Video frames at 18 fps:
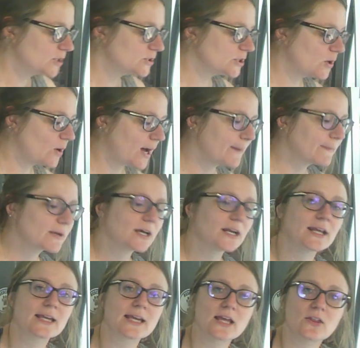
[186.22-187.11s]
So I'm
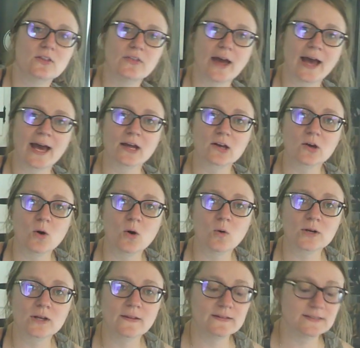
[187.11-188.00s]
going to get that
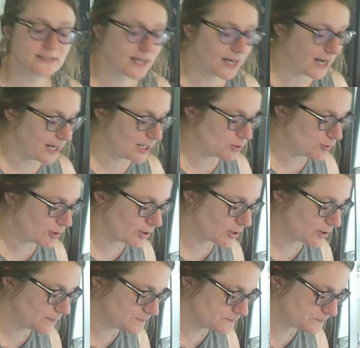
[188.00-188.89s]
going in a
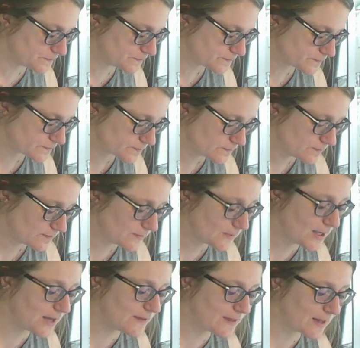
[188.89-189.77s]
dehydrator.
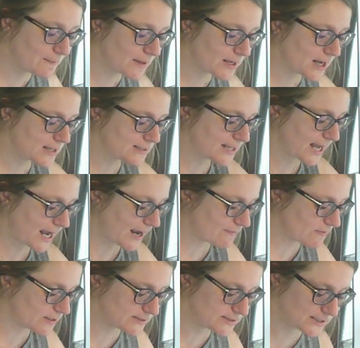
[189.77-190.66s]
And then because I
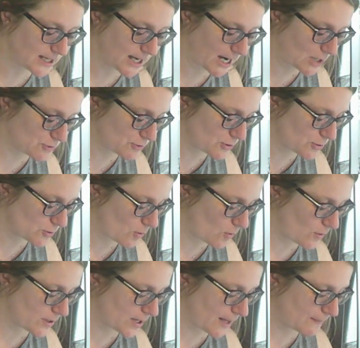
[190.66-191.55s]
have the dehydrator
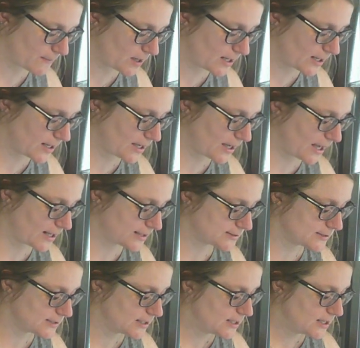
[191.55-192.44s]
going, I'm going to
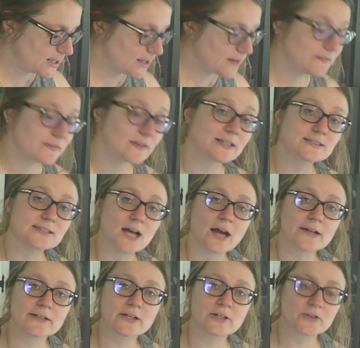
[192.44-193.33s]
get these
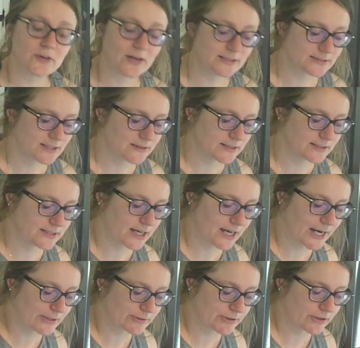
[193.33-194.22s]
onion greens in the
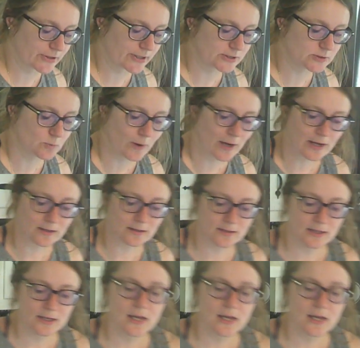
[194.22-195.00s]
dehydrator as well.